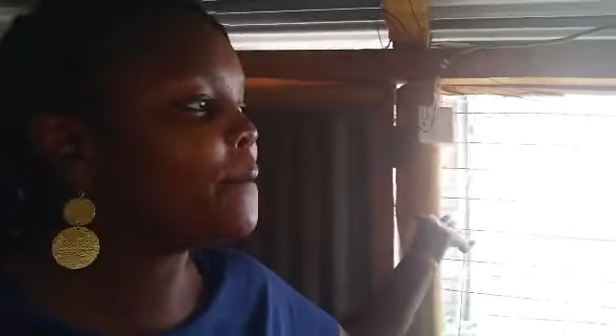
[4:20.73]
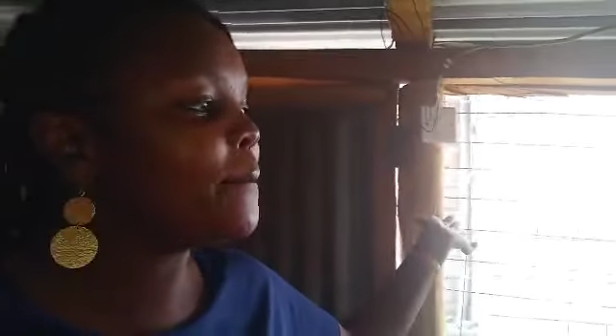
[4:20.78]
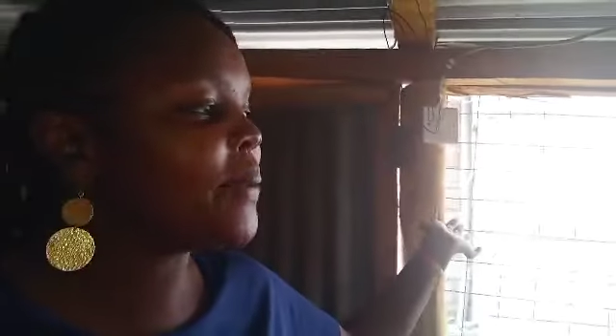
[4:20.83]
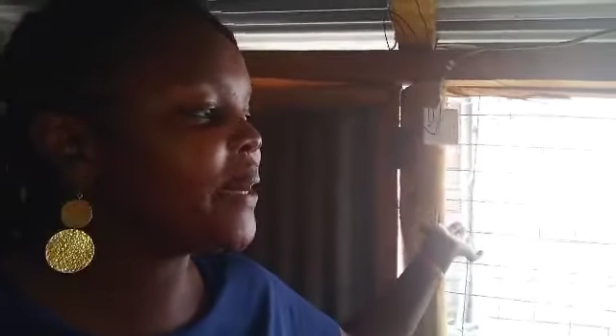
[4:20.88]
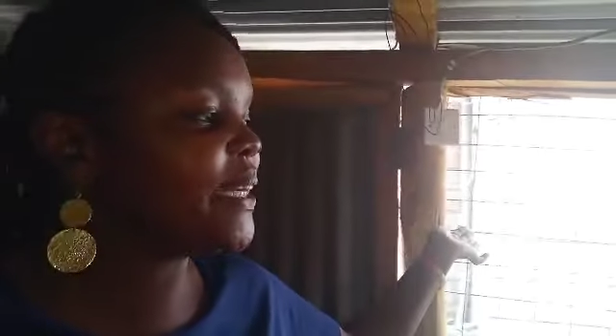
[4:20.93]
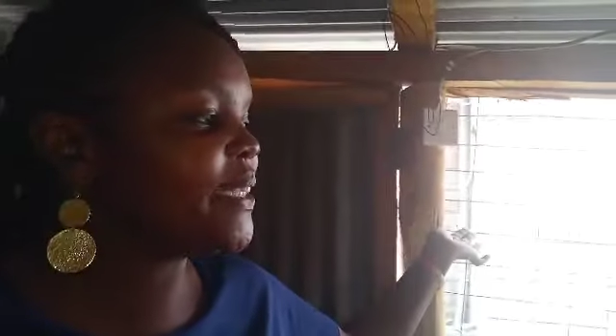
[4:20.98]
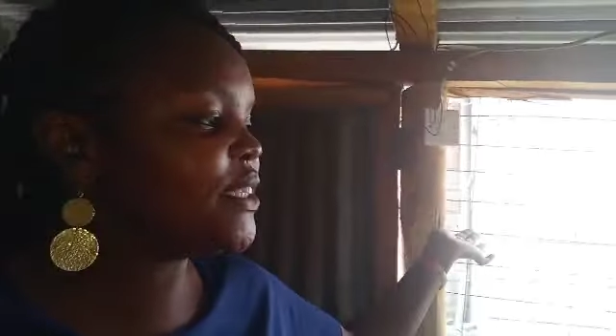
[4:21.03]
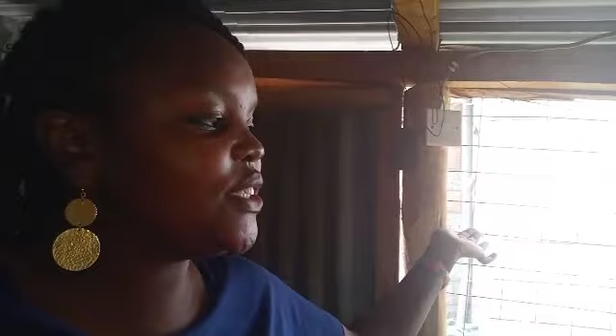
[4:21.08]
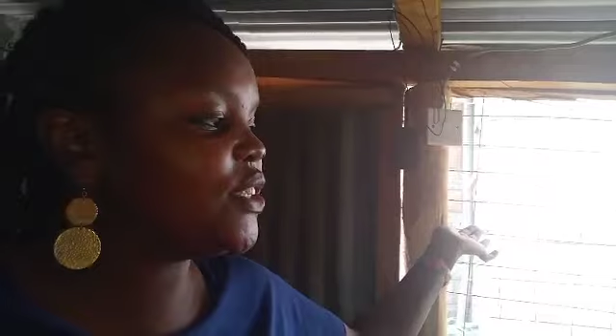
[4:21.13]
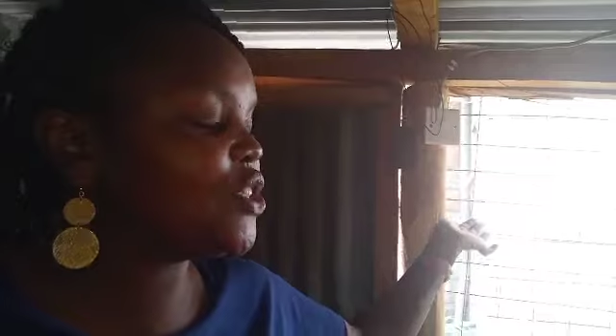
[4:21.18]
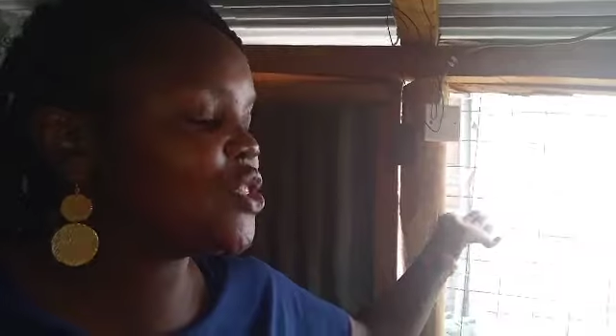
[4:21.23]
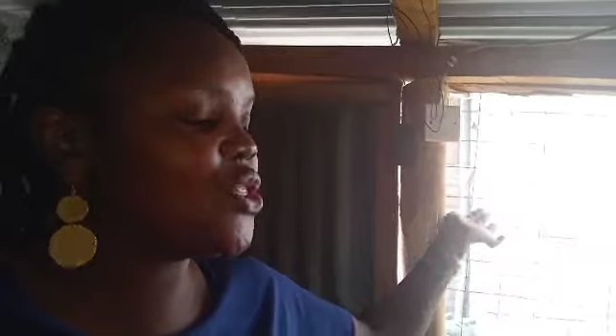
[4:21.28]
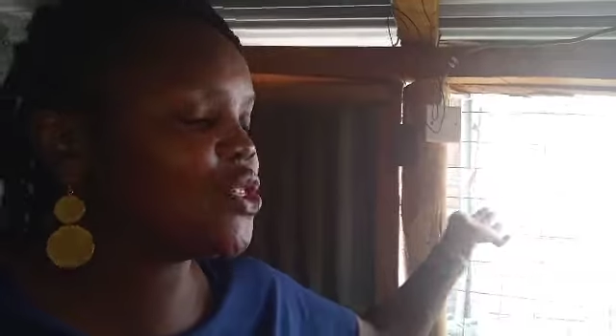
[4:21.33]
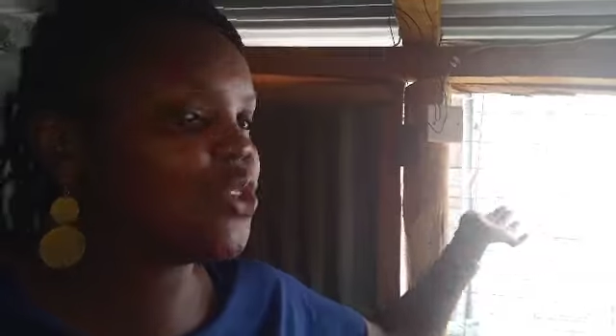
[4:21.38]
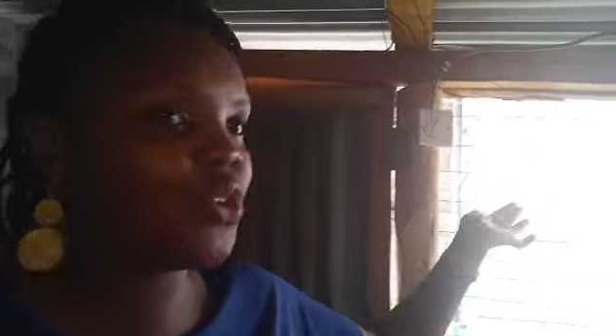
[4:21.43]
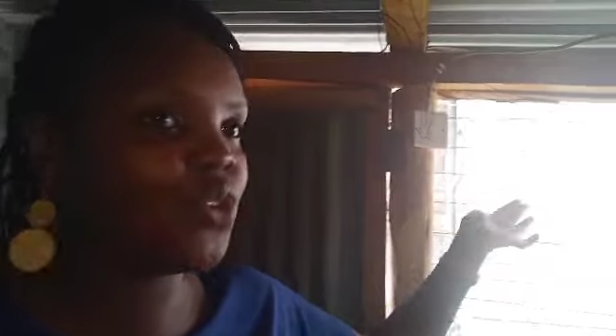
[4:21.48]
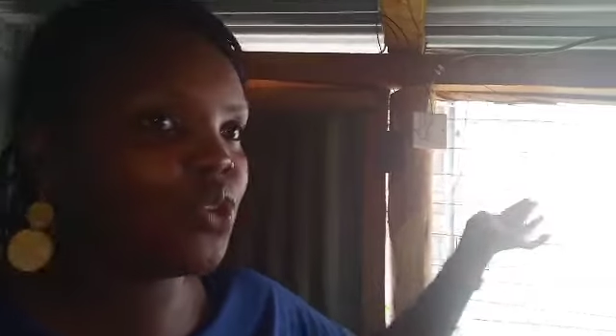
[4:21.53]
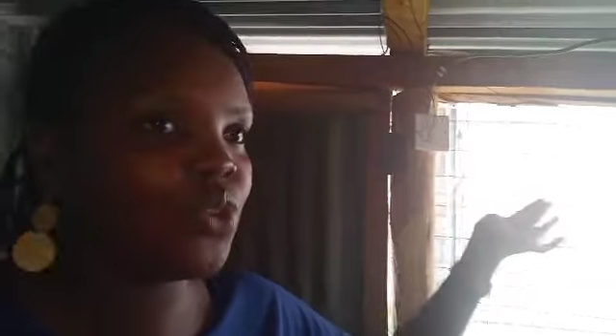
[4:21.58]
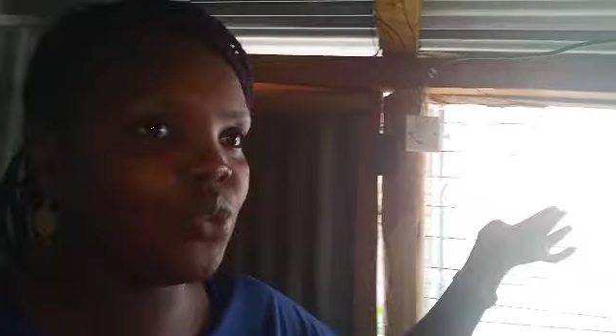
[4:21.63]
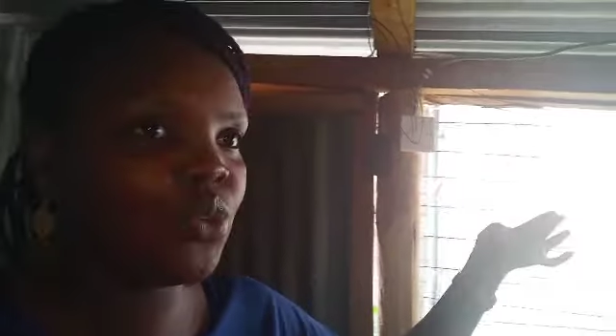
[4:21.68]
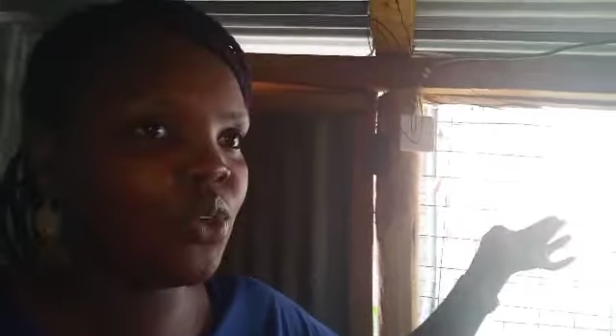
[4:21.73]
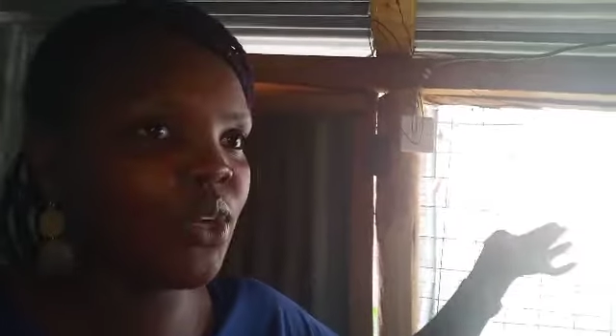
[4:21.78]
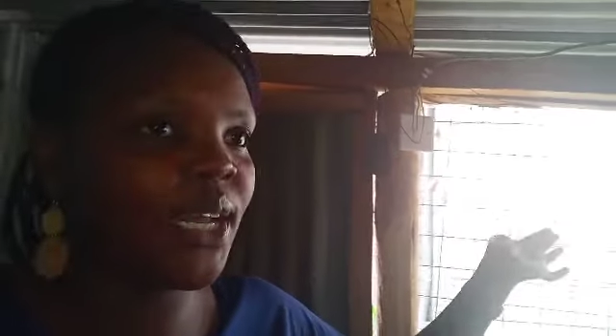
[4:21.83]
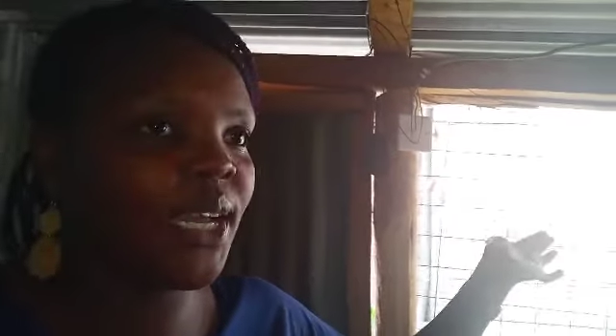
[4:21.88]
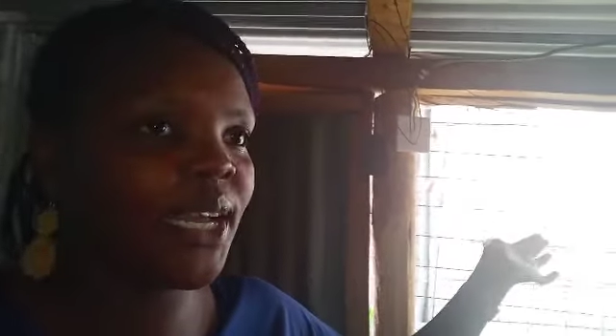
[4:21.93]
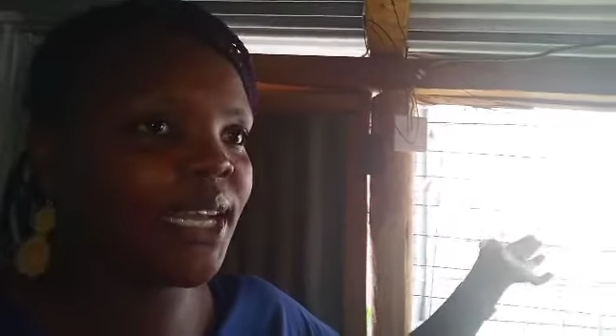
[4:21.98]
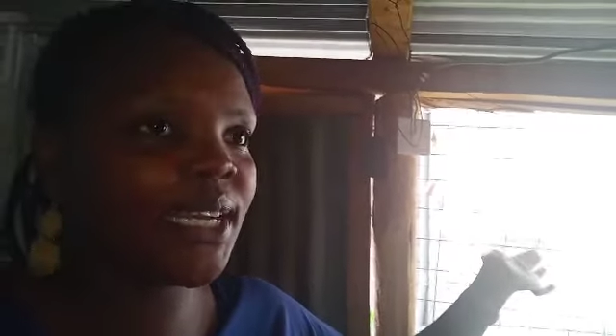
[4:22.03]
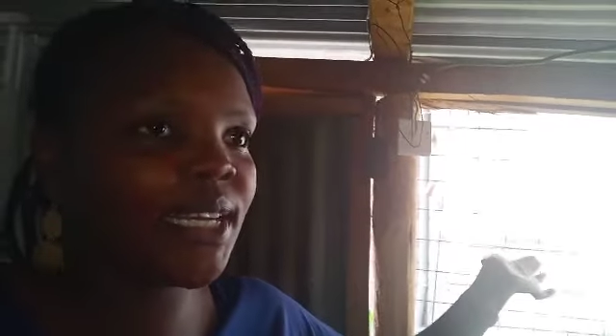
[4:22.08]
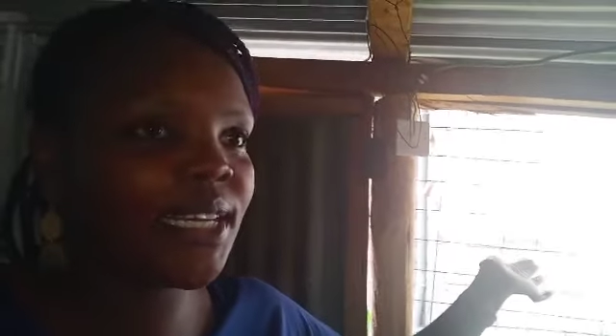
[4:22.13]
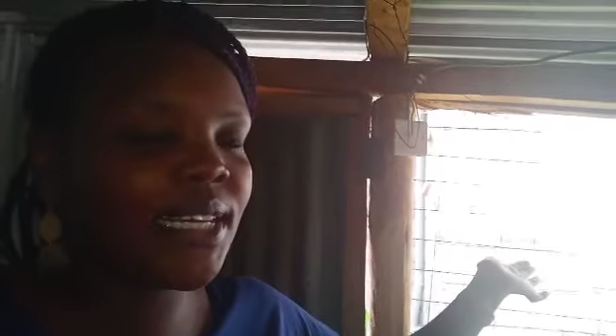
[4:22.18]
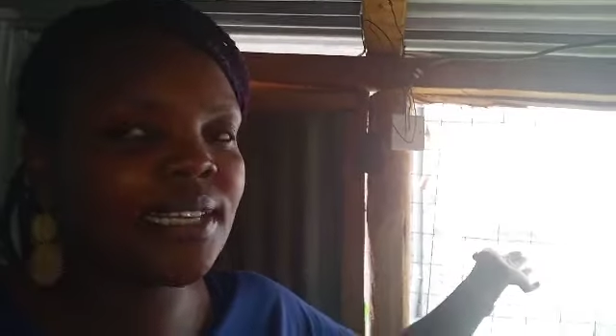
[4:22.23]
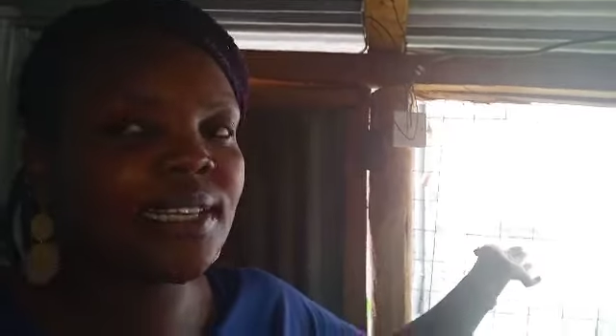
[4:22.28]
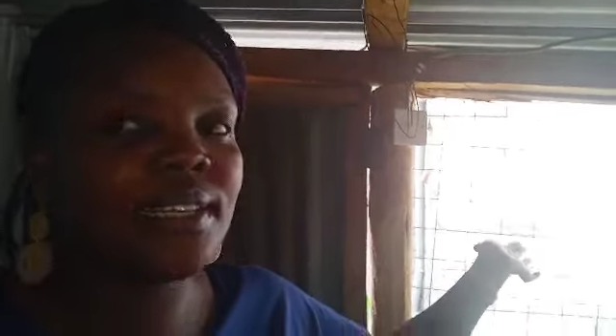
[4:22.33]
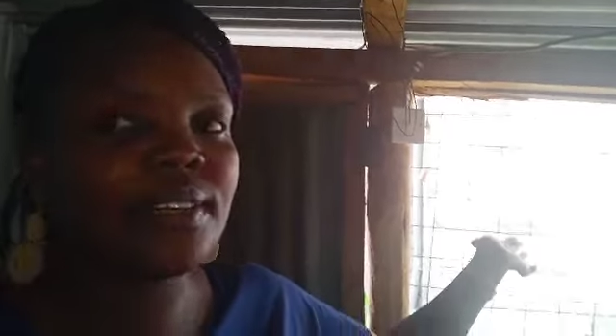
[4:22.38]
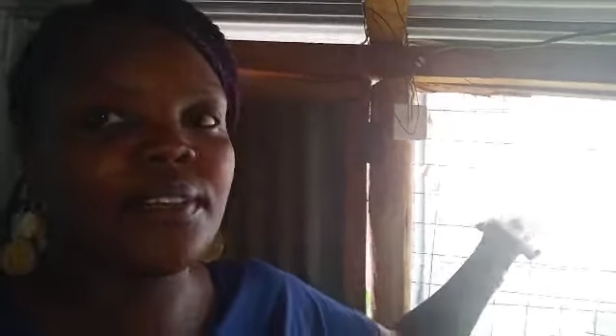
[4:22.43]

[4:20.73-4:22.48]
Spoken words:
pass through, like